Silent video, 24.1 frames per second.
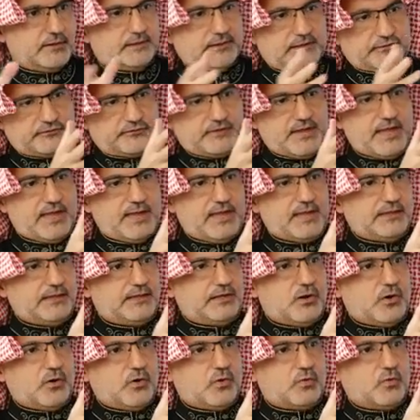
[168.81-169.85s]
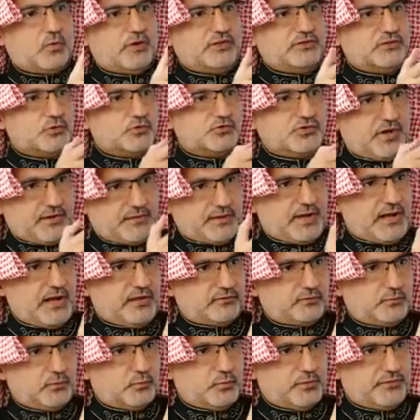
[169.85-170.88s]
Let's say, you share the
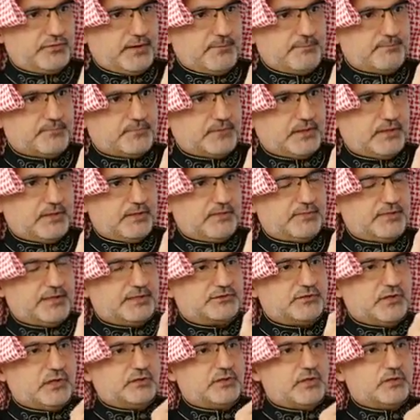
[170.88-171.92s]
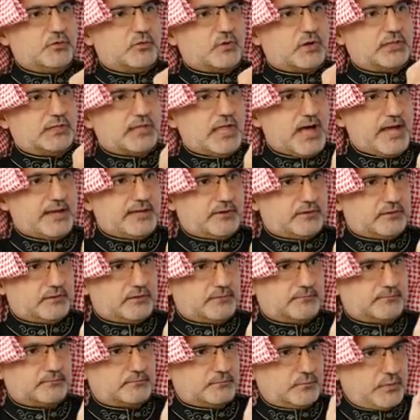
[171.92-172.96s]
gospel with them, they tell you you're a liar,
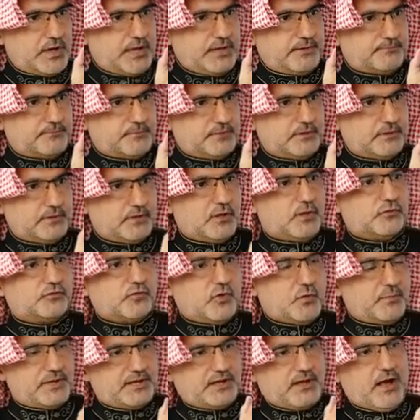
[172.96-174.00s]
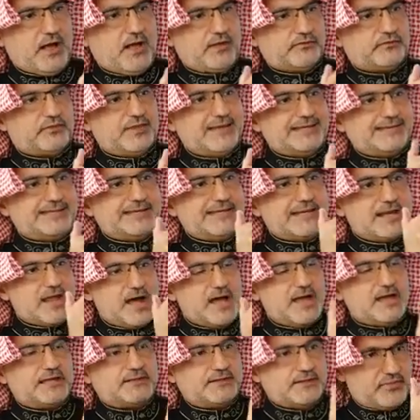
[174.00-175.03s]
right? So because they
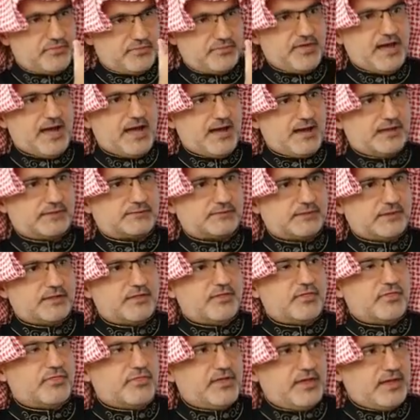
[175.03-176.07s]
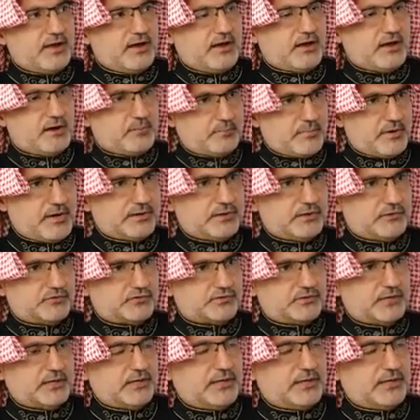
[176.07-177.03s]
denied that, they are punished.